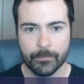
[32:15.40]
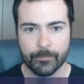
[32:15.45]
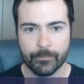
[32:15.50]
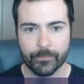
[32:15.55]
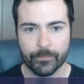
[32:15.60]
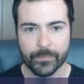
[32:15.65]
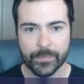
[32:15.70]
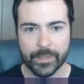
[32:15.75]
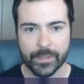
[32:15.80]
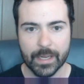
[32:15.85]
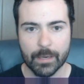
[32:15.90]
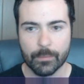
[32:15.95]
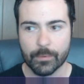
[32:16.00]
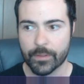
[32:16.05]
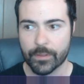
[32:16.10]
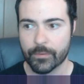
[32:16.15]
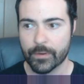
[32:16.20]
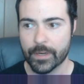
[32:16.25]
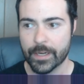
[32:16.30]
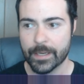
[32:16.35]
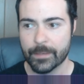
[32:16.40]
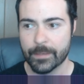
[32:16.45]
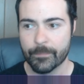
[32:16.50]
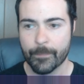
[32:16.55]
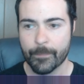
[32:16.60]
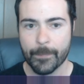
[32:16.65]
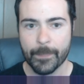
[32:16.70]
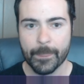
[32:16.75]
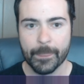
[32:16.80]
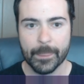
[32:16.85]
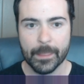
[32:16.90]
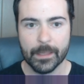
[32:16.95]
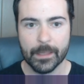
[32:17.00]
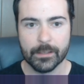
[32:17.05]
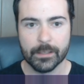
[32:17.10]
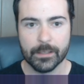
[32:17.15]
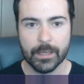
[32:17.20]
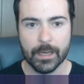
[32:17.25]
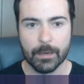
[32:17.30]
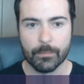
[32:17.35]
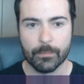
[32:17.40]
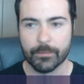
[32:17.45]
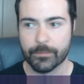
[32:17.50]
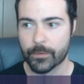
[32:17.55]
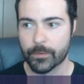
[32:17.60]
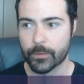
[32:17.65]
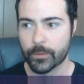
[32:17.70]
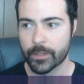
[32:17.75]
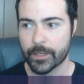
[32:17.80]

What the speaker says: camera 3, camera 4,